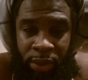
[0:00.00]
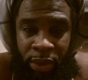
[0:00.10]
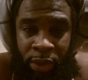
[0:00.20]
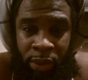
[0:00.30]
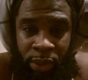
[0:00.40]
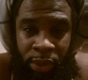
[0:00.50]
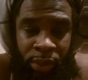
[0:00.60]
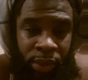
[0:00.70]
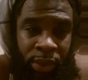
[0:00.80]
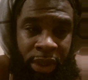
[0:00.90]
You know, you
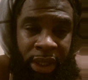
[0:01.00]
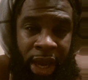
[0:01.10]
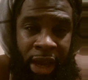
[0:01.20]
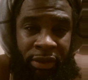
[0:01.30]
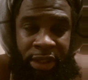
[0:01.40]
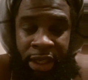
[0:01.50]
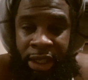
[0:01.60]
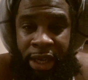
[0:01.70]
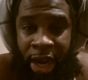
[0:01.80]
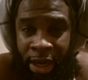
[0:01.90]
you can have 10
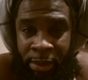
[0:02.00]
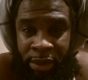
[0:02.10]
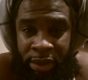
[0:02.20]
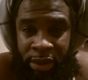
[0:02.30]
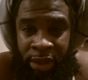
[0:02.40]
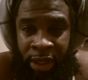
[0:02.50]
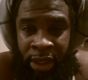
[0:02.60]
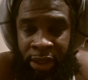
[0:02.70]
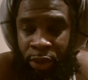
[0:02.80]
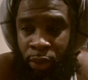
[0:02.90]
cops
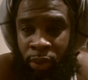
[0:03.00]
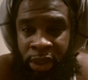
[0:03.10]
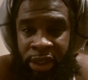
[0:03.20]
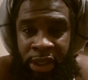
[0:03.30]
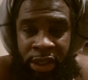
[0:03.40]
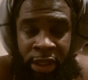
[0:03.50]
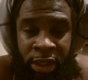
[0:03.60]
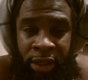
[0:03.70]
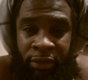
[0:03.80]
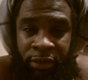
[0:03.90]
and do what these
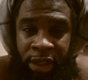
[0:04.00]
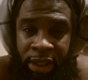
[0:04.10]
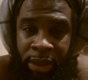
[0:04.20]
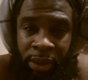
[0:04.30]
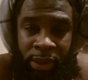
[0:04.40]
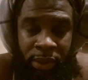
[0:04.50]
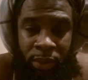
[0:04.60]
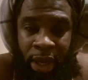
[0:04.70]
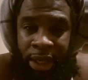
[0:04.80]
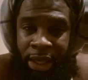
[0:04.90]
150
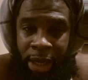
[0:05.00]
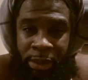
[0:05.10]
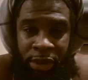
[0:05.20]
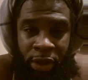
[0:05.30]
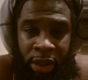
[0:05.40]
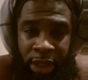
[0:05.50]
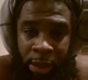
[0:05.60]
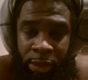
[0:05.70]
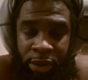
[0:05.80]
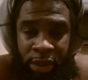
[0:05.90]
white cops in our
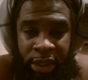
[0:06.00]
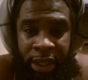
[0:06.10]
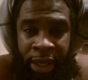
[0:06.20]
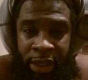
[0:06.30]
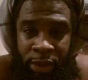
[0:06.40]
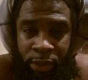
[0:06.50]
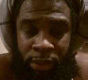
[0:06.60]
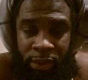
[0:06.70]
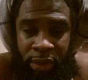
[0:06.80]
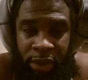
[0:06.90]
neighborhood can't do
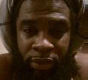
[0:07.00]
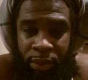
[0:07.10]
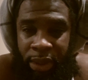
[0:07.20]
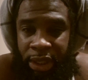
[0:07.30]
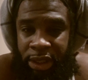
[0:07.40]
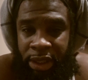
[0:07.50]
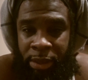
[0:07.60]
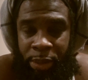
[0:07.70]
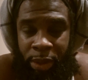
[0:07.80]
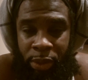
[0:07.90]
if you get
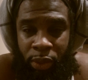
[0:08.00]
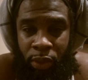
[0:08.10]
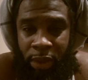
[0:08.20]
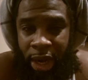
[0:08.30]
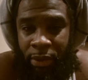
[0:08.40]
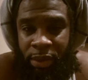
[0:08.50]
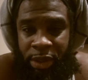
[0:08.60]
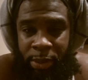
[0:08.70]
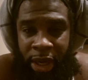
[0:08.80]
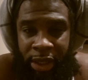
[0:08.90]
10 people who got
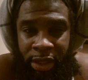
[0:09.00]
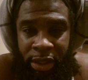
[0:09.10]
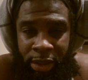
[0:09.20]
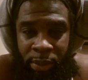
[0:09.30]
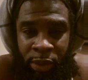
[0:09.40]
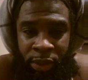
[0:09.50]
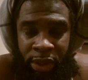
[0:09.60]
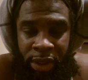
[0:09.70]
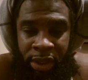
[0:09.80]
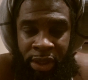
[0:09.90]
respect in the community.
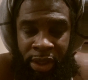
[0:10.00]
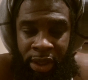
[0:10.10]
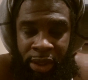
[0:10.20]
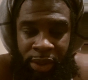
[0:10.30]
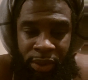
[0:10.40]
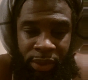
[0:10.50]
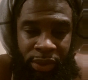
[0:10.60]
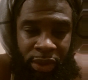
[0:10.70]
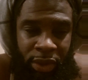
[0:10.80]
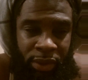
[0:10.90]

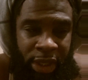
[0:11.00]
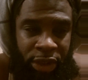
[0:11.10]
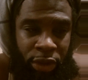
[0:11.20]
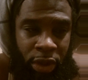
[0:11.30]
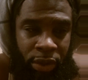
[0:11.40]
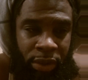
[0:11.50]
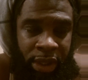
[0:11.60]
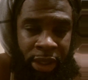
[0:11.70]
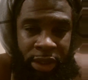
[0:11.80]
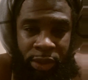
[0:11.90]
You know, that's all you
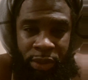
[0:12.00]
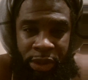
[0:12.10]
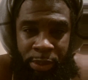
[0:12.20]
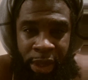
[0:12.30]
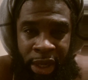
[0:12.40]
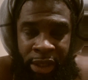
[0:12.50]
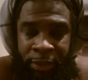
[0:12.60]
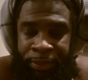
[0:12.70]
need is respect.